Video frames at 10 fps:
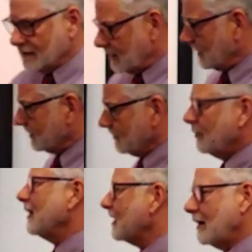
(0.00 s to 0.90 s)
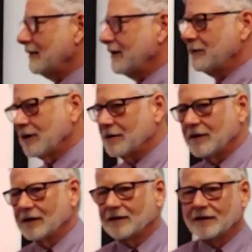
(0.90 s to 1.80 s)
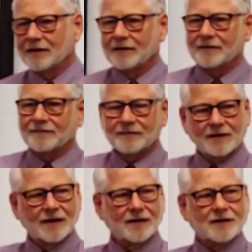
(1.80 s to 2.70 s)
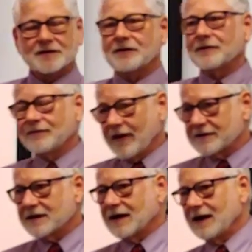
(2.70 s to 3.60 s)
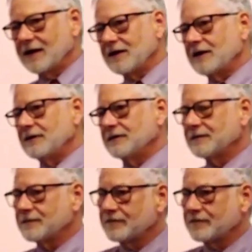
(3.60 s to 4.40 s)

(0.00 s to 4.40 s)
in, guys. You want coffee? What do you want? Okay, because they're investigating you.